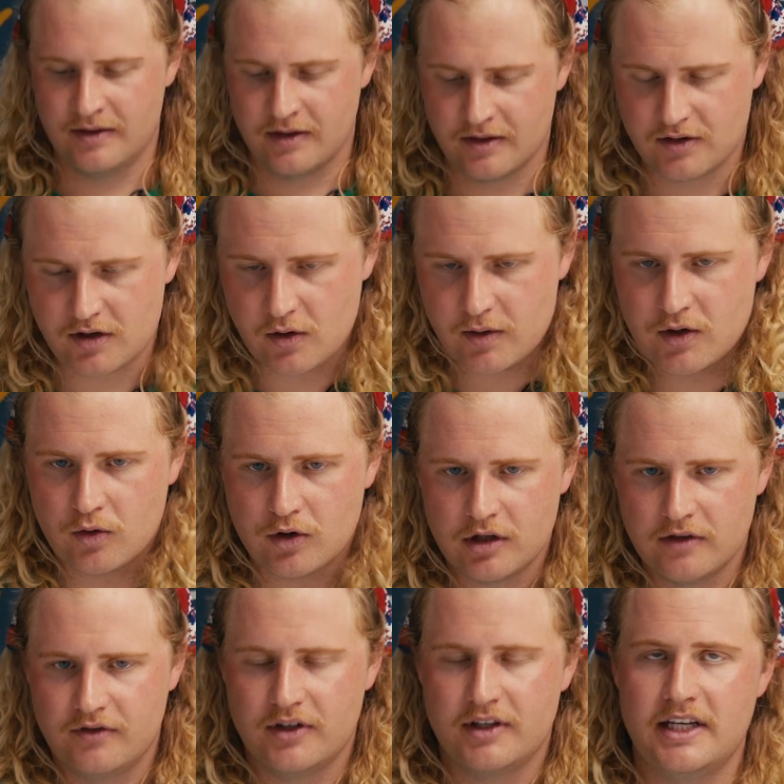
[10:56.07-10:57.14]
So in
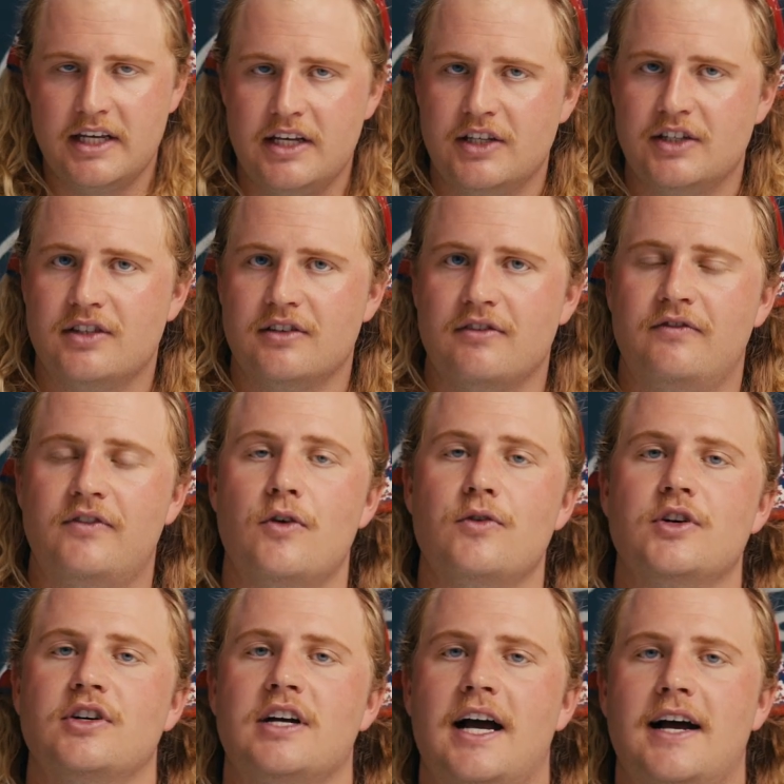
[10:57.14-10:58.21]
order for these
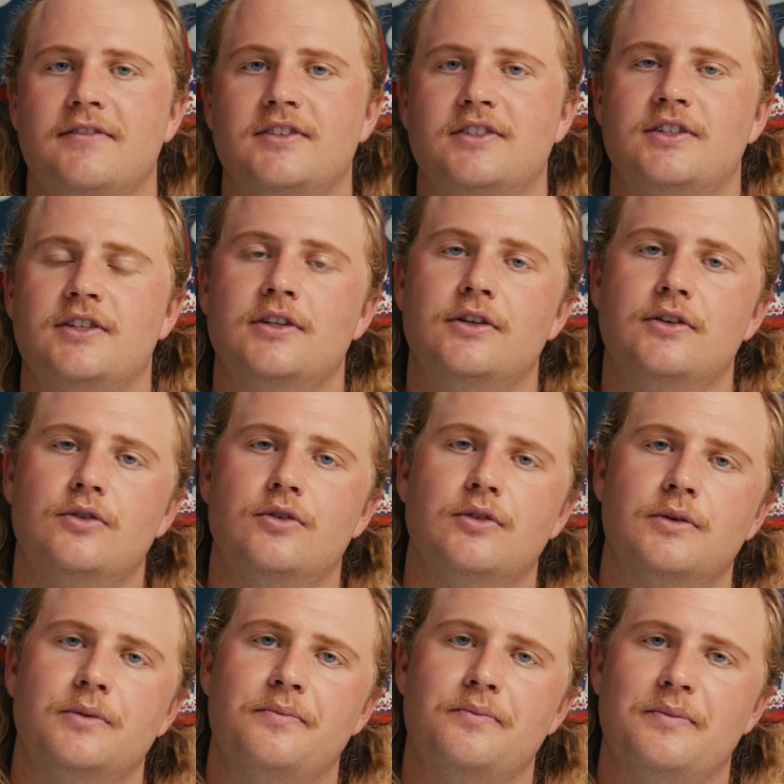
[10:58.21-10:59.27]
photographs
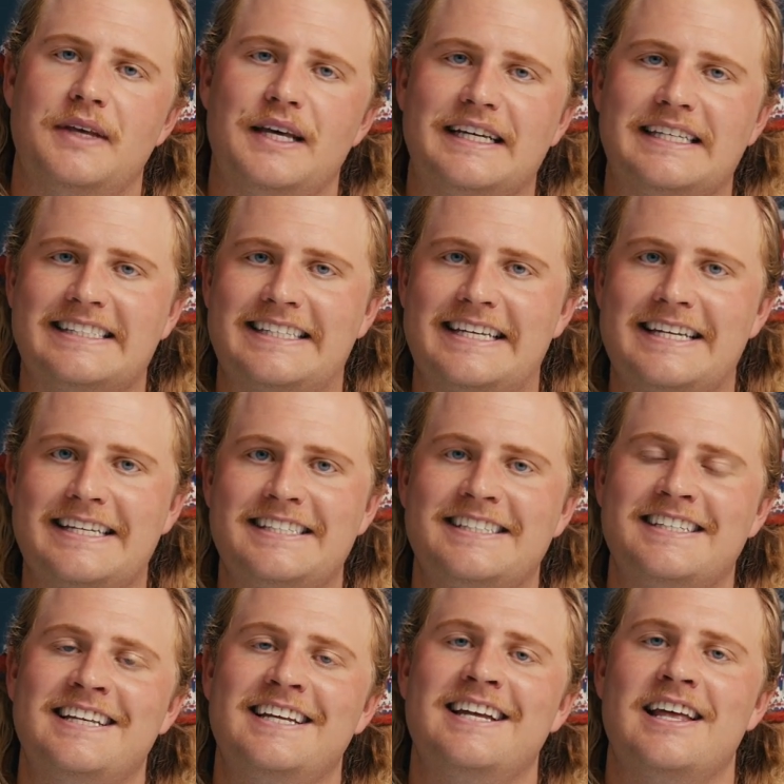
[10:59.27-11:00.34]
to
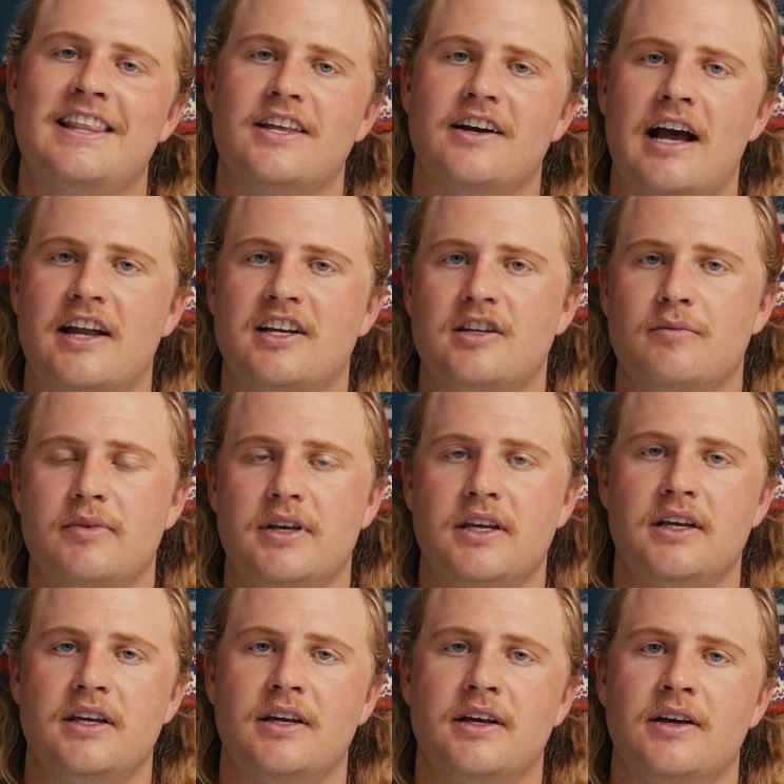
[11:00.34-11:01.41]
exist, there had to
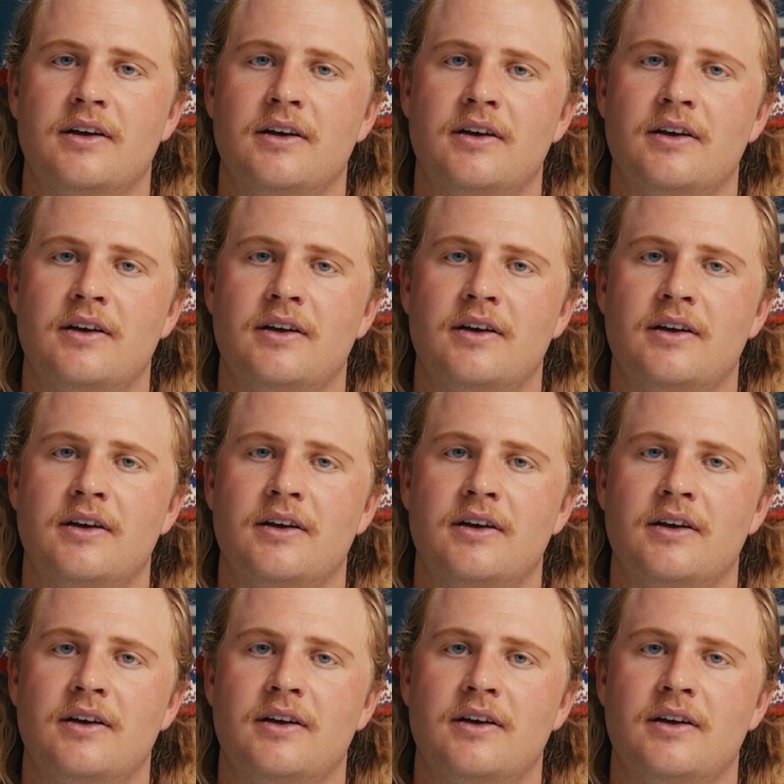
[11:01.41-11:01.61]
be